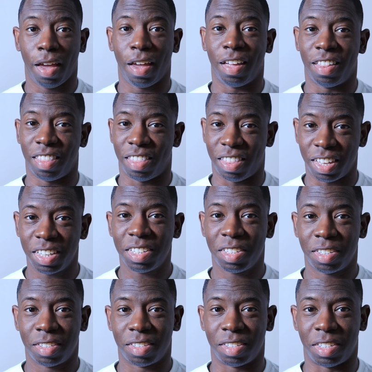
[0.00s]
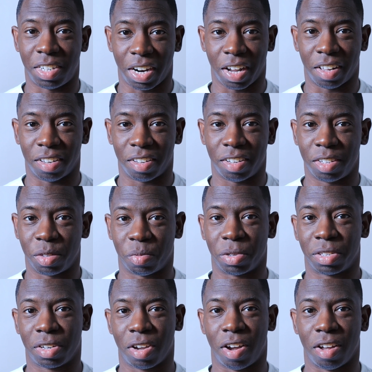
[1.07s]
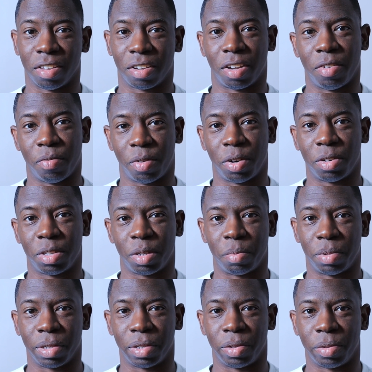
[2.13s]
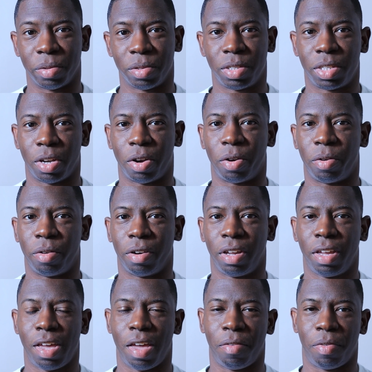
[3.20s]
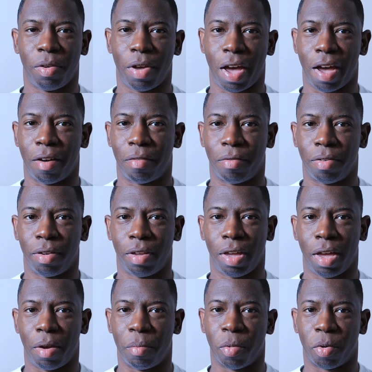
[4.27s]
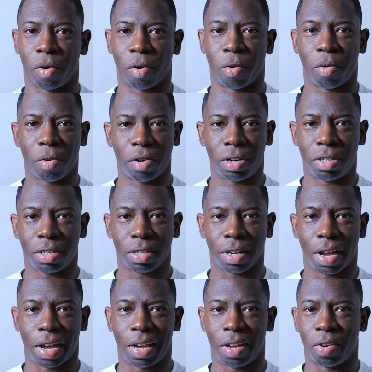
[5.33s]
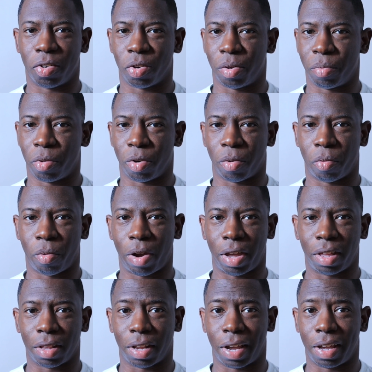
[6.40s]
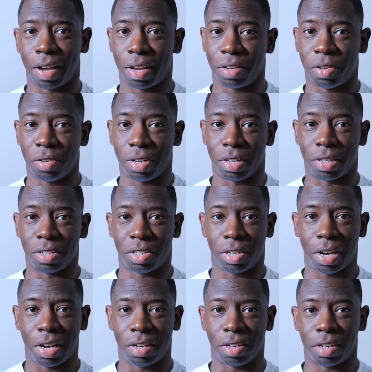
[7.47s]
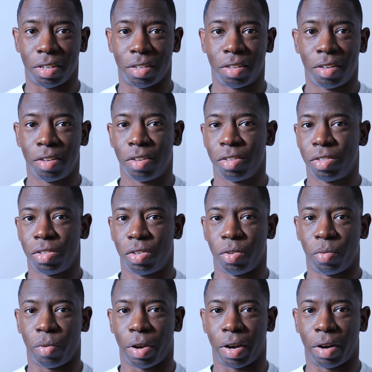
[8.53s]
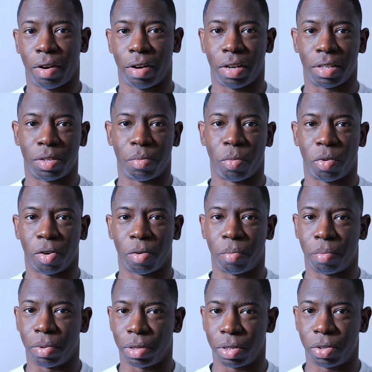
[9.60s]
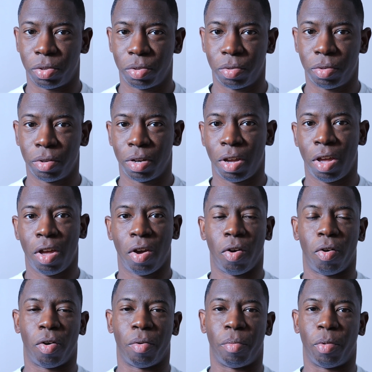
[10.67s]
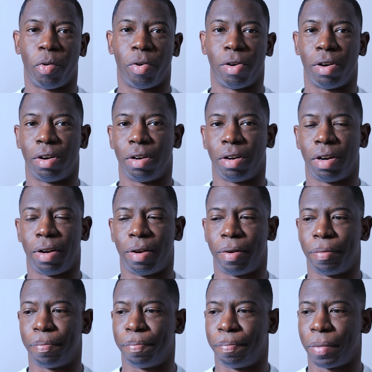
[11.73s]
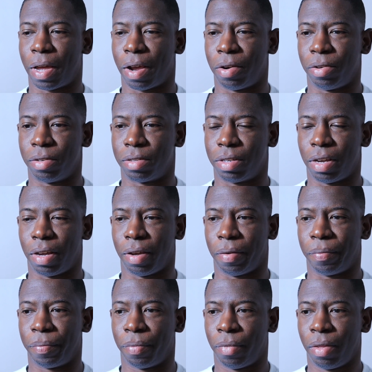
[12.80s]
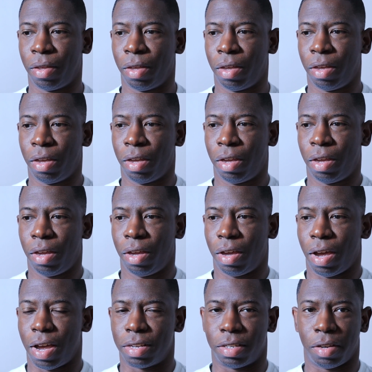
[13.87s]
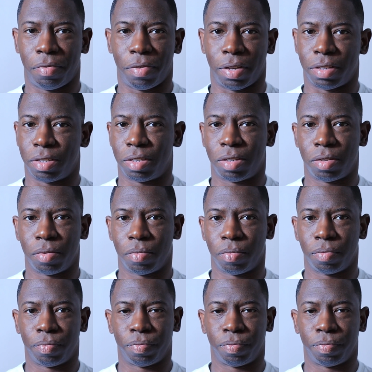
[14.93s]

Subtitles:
And this gel is what's called convert to blue. So if you have a more orange light or a more white light and you need to change it to where it's more blue or more, how do you say, as if it's